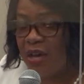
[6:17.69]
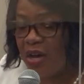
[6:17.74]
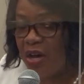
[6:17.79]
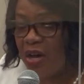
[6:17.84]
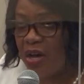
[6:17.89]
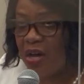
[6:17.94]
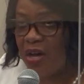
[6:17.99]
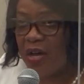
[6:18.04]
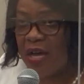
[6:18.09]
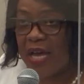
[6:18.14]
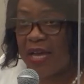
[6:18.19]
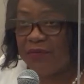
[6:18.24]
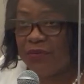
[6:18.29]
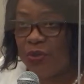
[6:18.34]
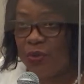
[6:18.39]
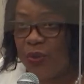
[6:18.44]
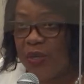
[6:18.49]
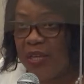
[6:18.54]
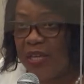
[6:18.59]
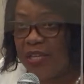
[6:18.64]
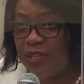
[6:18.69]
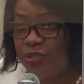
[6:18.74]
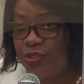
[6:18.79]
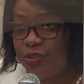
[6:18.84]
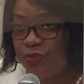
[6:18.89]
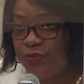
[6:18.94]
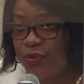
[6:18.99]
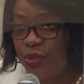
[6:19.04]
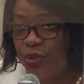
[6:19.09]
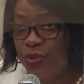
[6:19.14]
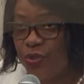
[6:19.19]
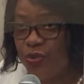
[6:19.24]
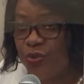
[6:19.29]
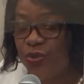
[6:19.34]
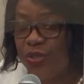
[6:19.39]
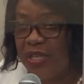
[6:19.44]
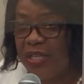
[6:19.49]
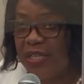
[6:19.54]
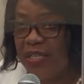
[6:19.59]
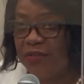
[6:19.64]
Have you
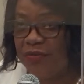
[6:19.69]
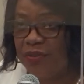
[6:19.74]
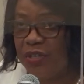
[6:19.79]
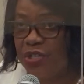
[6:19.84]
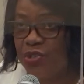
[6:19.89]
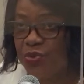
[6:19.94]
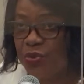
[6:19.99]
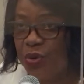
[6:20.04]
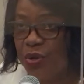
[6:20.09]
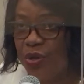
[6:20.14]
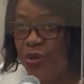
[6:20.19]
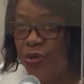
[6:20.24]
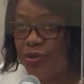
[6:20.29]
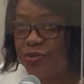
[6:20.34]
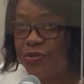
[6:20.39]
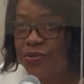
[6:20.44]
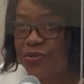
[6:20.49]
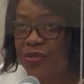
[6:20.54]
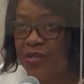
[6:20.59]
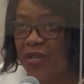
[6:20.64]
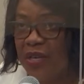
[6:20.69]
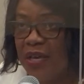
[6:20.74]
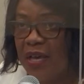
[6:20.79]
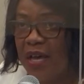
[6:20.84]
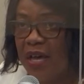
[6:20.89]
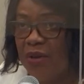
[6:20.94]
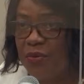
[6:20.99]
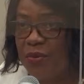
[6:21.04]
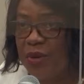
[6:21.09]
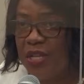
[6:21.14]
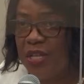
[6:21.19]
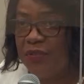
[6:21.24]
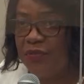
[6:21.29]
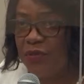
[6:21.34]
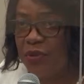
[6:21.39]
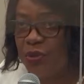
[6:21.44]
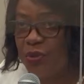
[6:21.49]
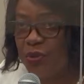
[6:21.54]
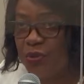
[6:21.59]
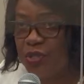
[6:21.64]
interviewed individuals already
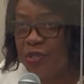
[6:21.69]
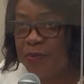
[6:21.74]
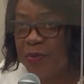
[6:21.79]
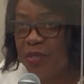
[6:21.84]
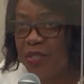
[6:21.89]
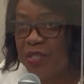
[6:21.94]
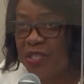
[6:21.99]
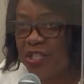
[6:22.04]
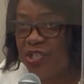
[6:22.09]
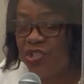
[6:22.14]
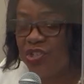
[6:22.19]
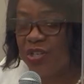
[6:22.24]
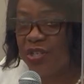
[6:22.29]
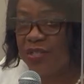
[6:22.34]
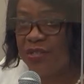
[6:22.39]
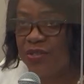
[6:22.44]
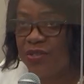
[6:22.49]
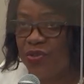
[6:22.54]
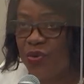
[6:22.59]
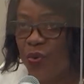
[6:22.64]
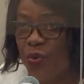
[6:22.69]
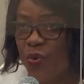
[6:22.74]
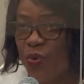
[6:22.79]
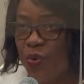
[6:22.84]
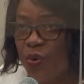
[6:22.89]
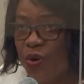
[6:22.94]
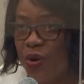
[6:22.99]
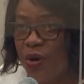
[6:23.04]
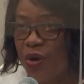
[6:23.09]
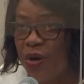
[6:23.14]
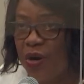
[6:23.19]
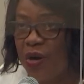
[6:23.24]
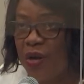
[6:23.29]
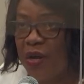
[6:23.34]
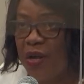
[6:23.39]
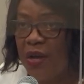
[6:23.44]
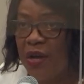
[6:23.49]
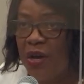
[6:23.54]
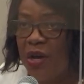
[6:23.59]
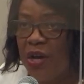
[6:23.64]
for those positions, or
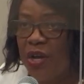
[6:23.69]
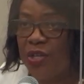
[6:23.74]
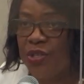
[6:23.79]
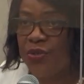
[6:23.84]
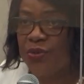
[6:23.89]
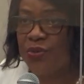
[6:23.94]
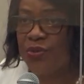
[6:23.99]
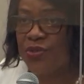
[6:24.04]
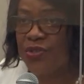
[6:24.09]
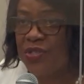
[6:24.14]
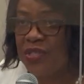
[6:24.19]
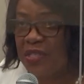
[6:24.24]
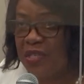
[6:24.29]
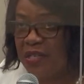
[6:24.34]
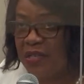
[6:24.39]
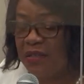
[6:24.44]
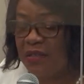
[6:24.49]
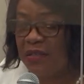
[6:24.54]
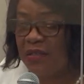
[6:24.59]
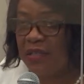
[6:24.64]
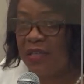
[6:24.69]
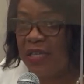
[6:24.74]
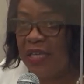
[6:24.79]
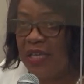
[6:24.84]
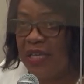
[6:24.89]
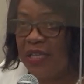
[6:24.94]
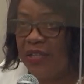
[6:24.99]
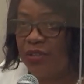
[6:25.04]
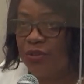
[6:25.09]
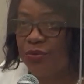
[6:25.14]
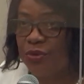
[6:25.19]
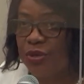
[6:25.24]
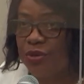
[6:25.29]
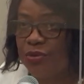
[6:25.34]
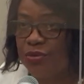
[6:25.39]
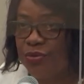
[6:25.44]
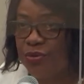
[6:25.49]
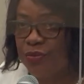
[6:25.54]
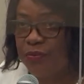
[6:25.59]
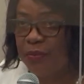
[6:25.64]
are you still in the
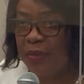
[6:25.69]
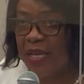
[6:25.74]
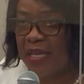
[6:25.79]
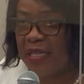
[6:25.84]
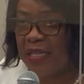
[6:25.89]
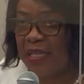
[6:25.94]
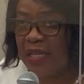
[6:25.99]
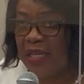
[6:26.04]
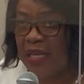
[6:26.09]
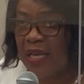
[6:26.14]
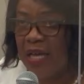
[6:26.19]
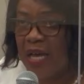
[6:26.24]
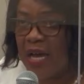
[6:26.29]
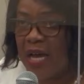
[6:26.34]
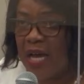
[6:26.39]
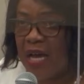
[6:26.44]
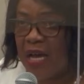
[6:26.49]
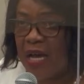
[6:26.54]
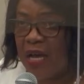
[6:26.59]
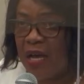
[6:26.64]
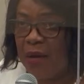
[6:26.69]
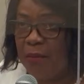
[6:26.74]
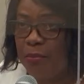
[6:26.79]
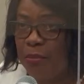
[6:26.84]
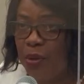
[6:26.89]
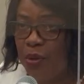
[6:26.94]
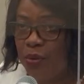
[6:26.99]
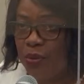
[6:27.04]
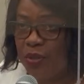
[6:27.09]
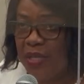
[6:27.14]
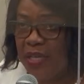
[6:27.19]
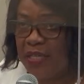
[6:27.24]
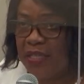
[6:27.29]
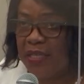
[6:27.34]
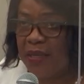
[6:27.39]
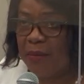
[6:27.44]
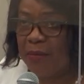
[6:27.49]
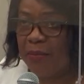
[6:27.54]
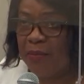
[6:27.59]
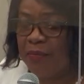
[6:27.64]
recruitment component
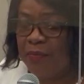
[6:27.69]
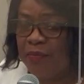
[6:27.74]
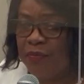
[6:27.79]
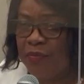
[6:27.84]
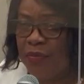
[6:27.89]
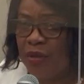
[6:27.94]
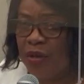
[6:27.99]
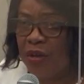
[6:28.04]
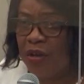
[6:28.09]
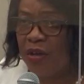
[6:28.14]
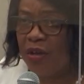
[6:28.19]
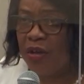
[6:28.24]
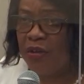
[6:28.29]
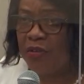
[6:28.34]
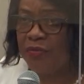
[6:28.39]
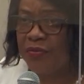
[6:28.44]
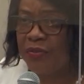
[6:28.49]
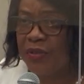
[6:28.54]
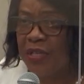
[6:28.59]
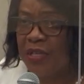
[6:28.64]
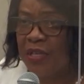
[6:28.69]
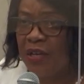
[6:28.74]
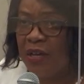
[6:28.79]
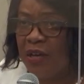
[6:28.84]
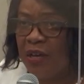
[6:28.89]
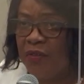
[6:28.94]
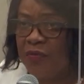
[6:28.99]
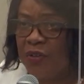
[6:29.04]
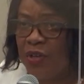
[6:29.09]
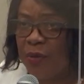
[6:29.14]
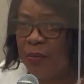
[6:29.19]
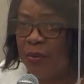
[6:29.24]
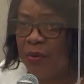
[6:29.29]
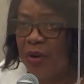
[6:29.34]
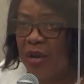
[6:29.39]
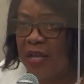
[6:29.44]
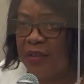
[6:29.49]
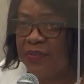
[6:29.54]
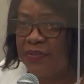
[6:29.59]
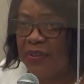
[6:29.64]
of your
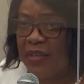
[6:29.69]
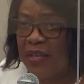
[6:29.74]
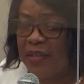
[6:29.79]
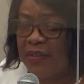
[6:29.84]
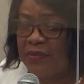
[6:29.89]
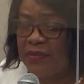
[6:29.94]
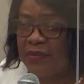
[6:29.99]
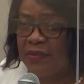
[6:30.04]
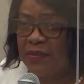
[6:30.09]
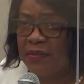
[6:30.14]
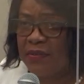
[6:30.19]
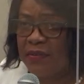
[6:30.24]
process?